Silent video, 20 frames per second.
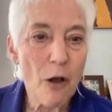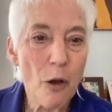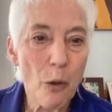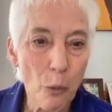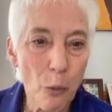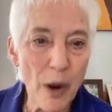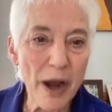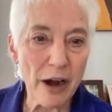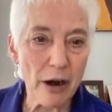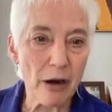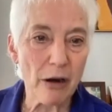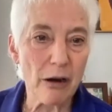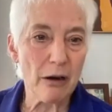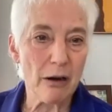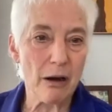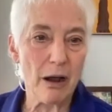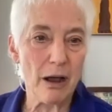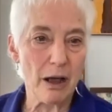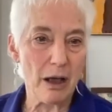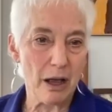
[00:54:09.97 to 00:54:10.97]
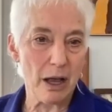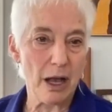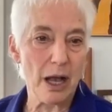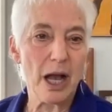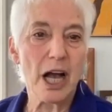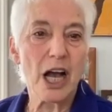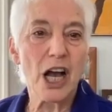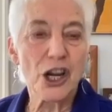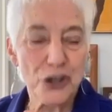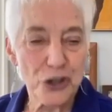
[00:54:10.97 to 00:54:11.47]
where
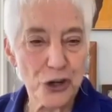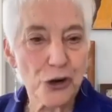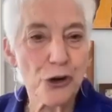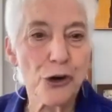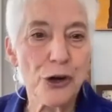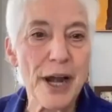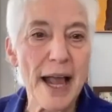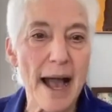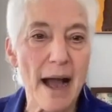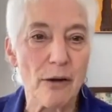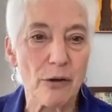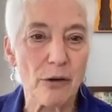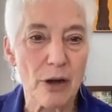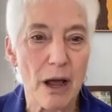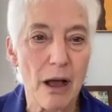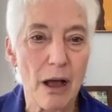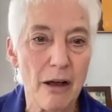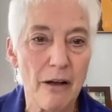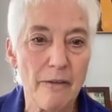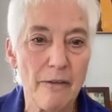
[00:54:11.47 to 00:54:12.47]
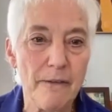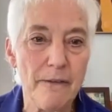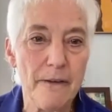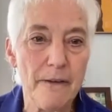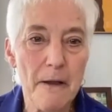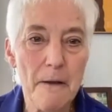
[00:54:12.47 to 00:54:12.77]
a turnout of